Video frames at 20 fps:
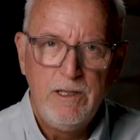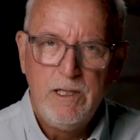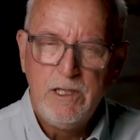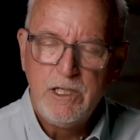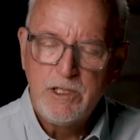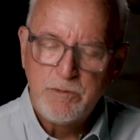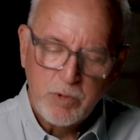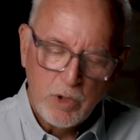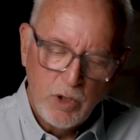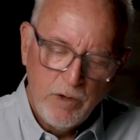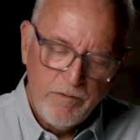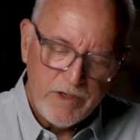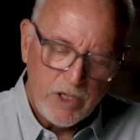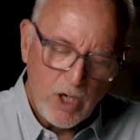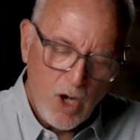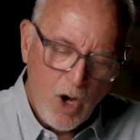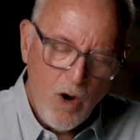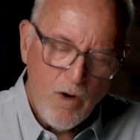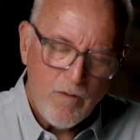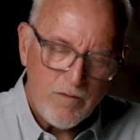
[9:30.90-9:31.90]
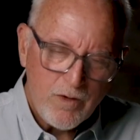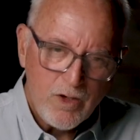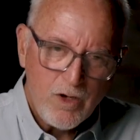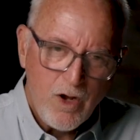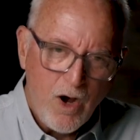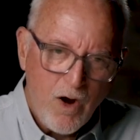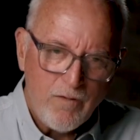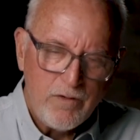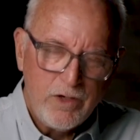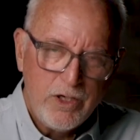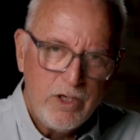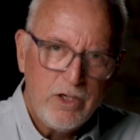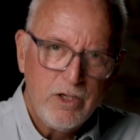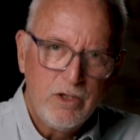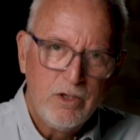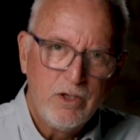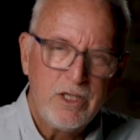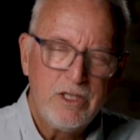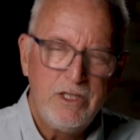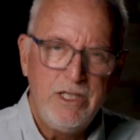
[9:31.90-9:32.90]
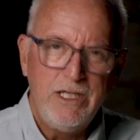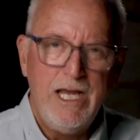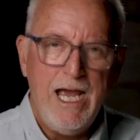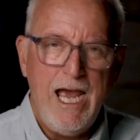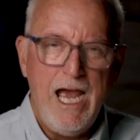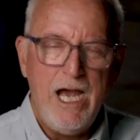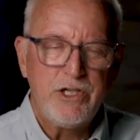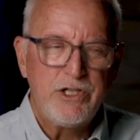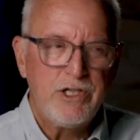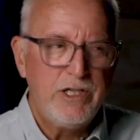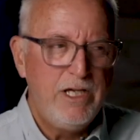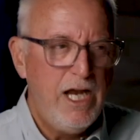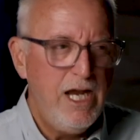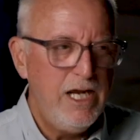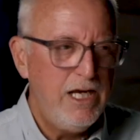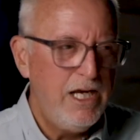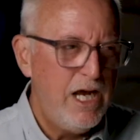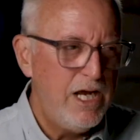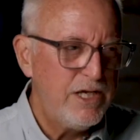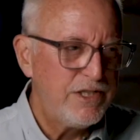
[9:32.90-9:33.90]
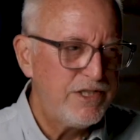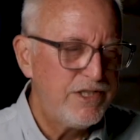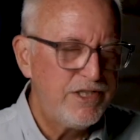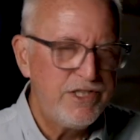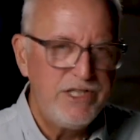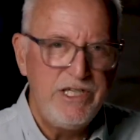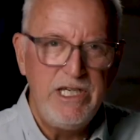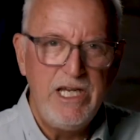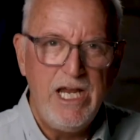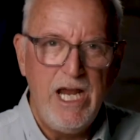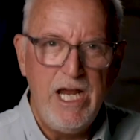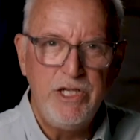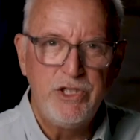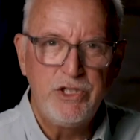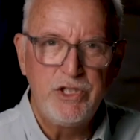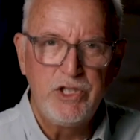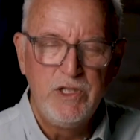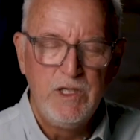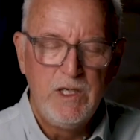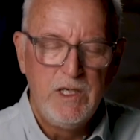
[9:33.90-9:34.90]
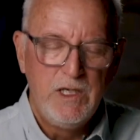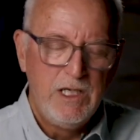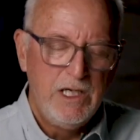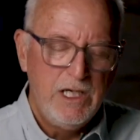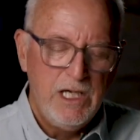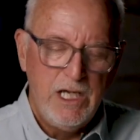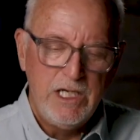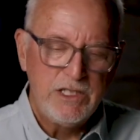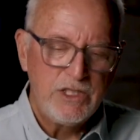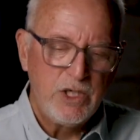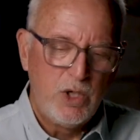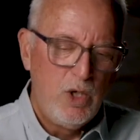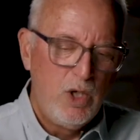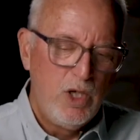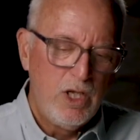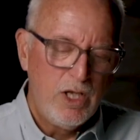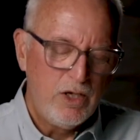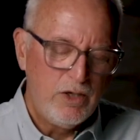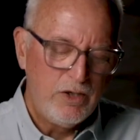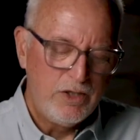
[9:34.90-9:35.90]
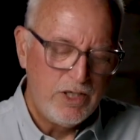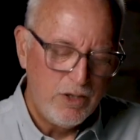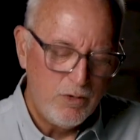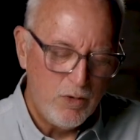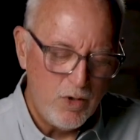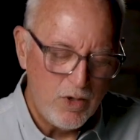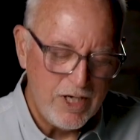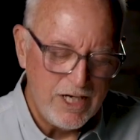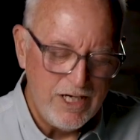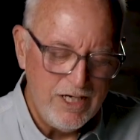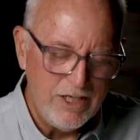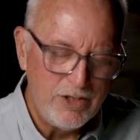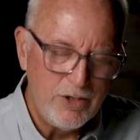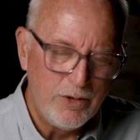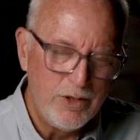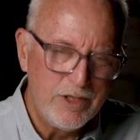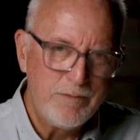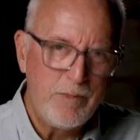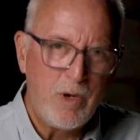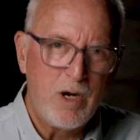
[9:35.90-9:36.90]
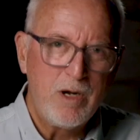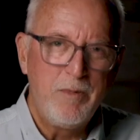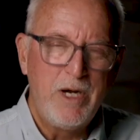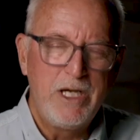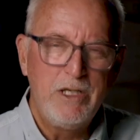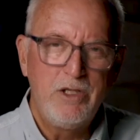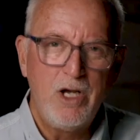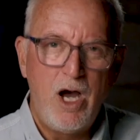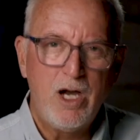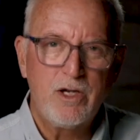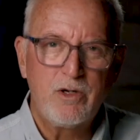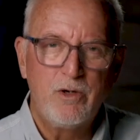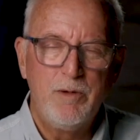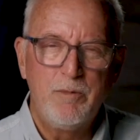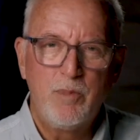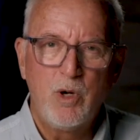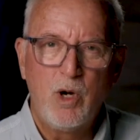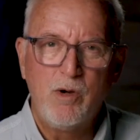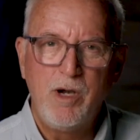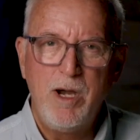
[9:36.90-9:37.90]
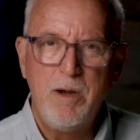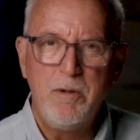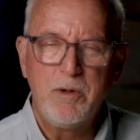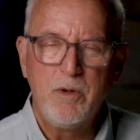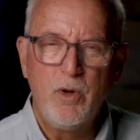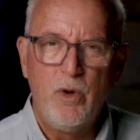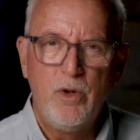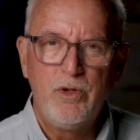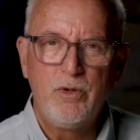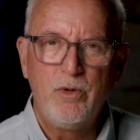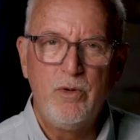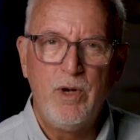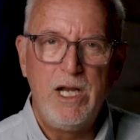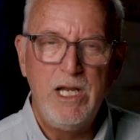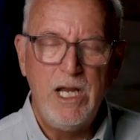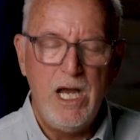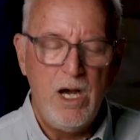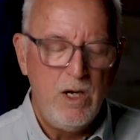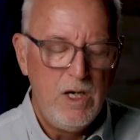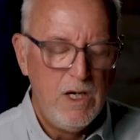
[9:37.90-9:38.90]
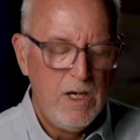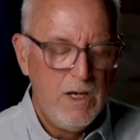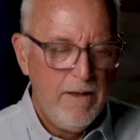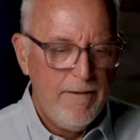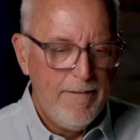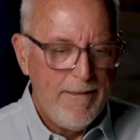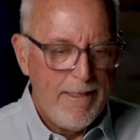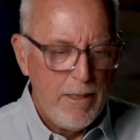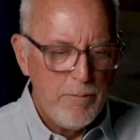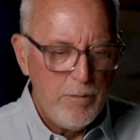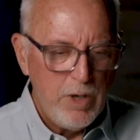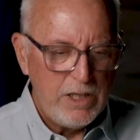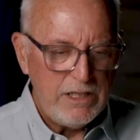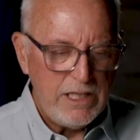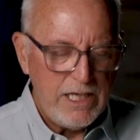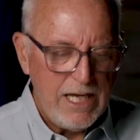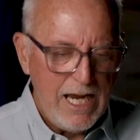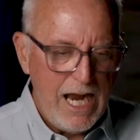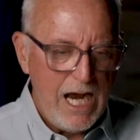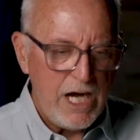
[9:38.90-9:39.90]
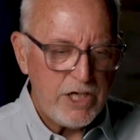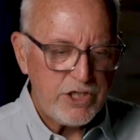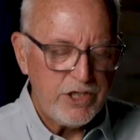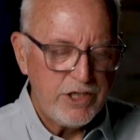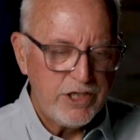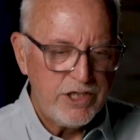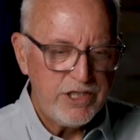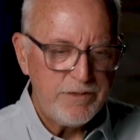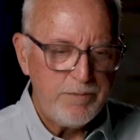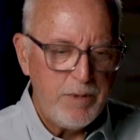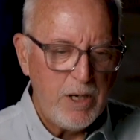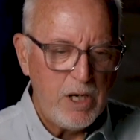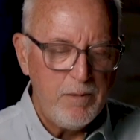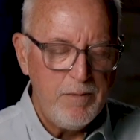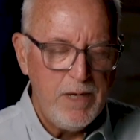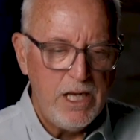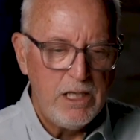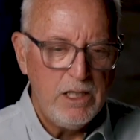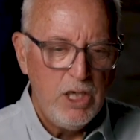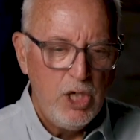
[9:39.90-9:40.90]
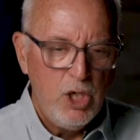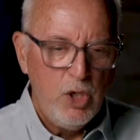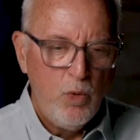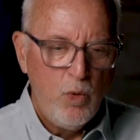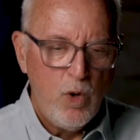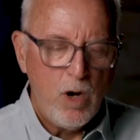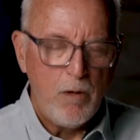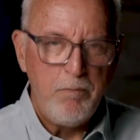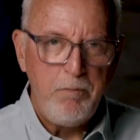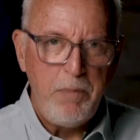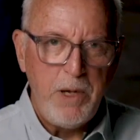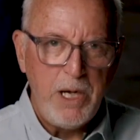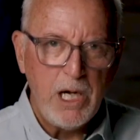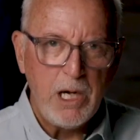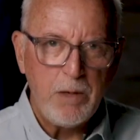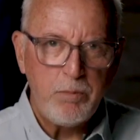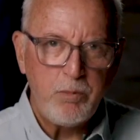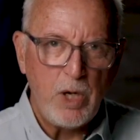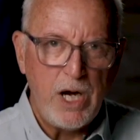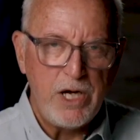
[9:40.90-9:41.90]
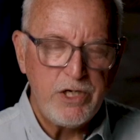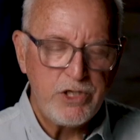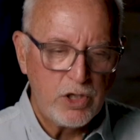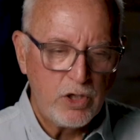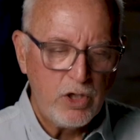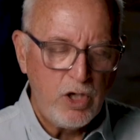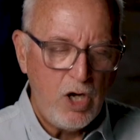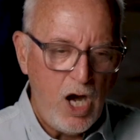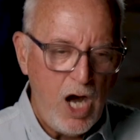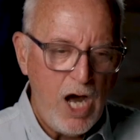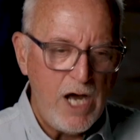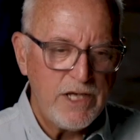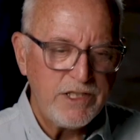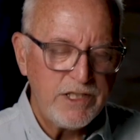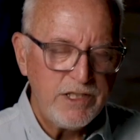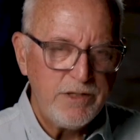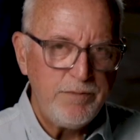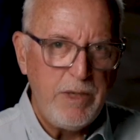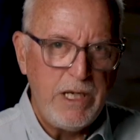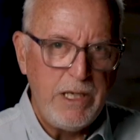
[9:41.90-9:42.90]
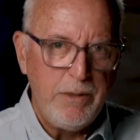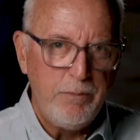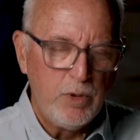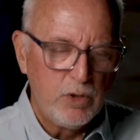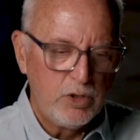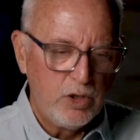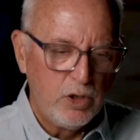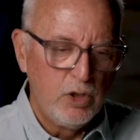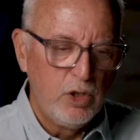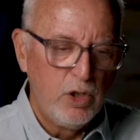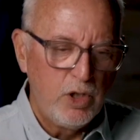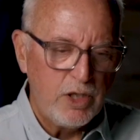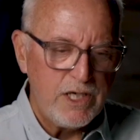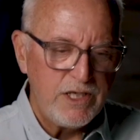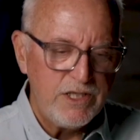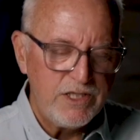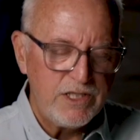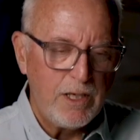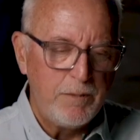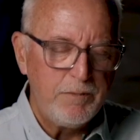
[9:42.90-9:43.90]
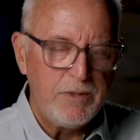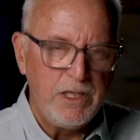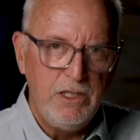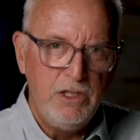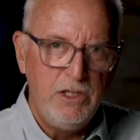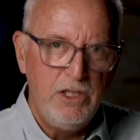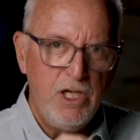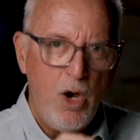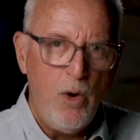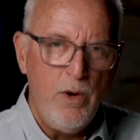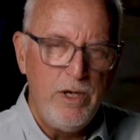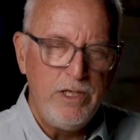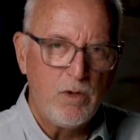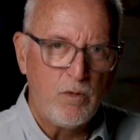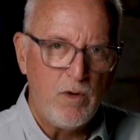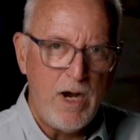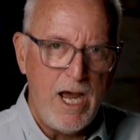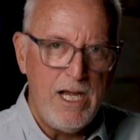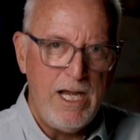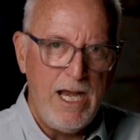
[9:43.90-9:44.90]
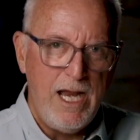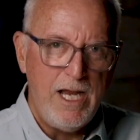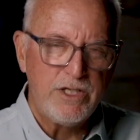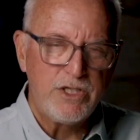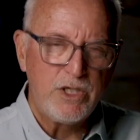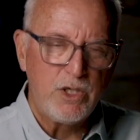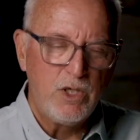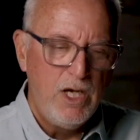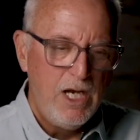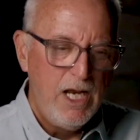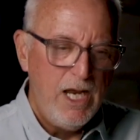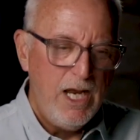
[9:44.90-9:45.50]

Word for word: It's proven over and over. You can look at the Asch, A S C H. That's a whole other thing. We'll get into it. It's part of my doctorate program I'm going through right now. But the Asch experiment, where peer pressure causes people to look at something knowing the right answer